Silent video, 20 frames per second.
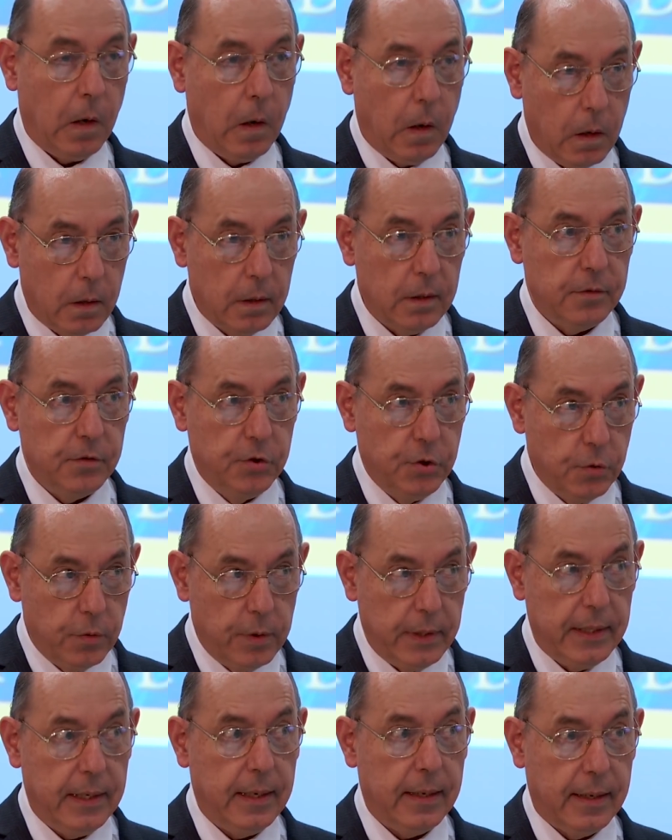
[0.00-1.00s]
or
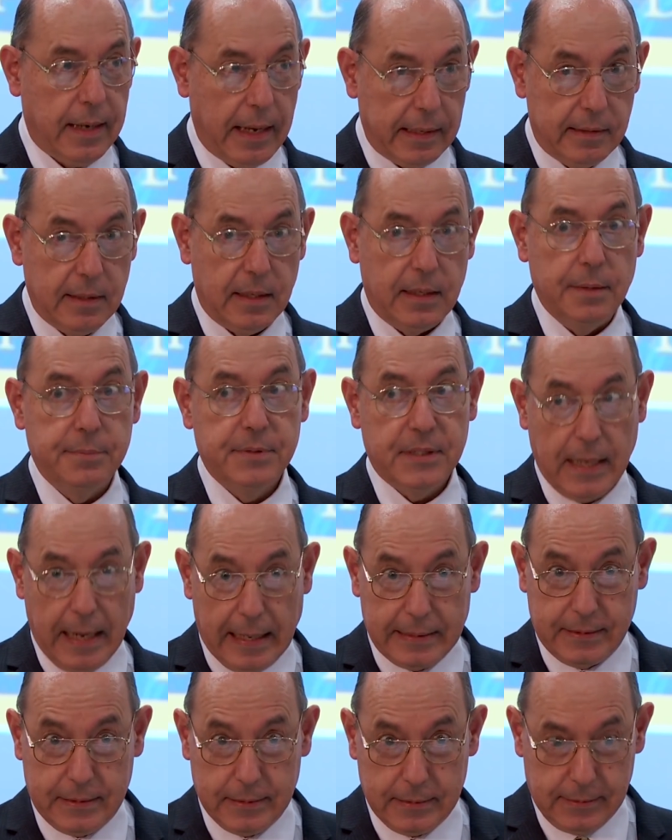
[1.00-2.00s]
during catechism
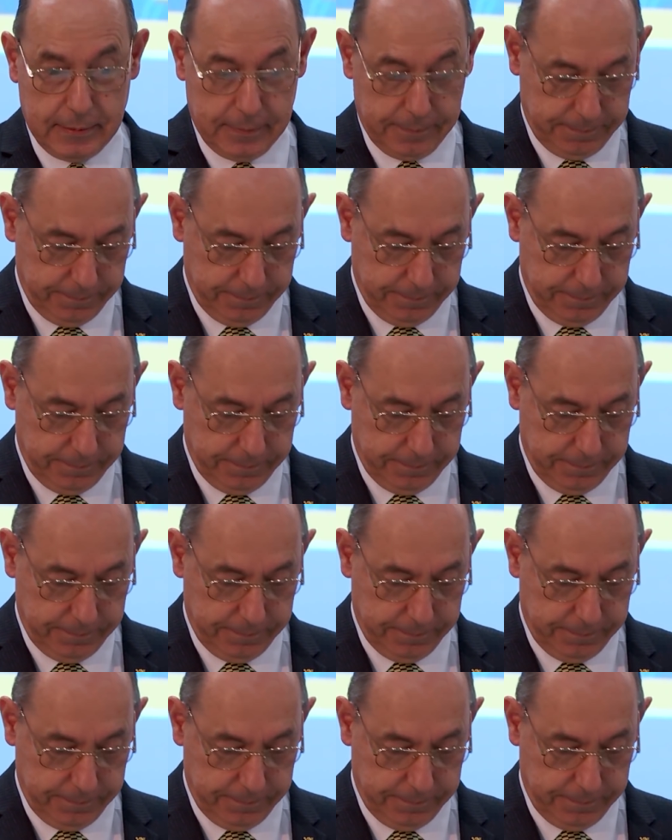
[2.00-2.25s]
classes.